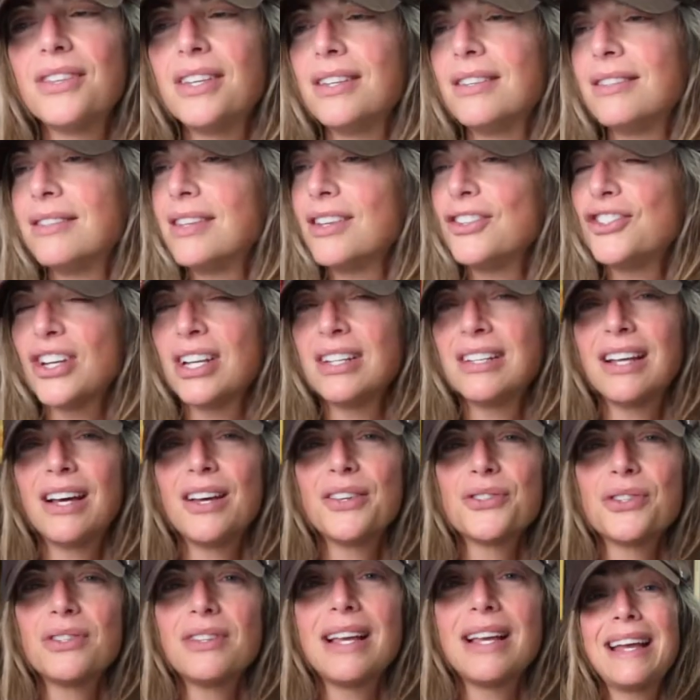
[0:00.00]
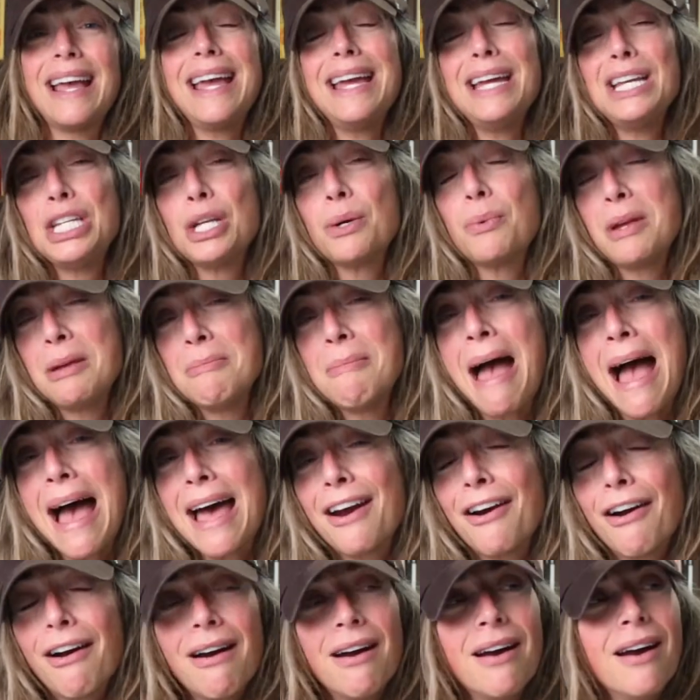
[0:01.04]
The Gentiles are hey, do we
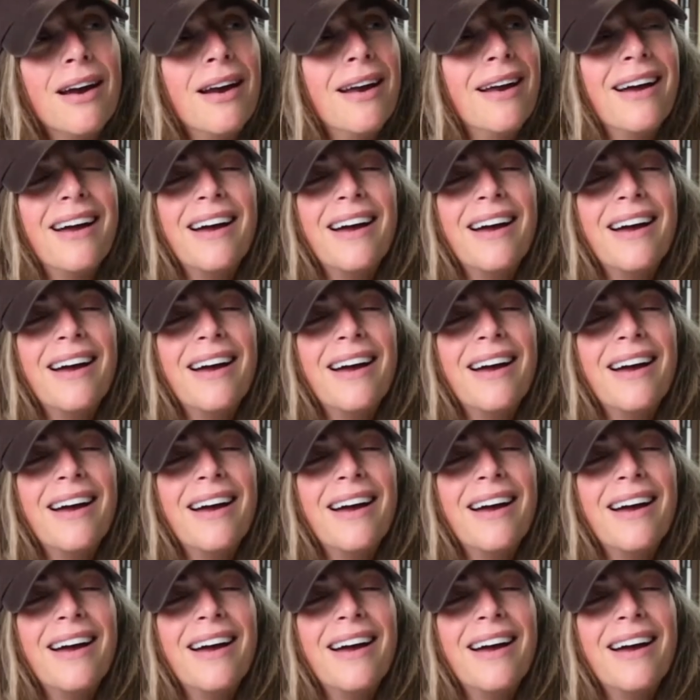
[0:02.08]
matter?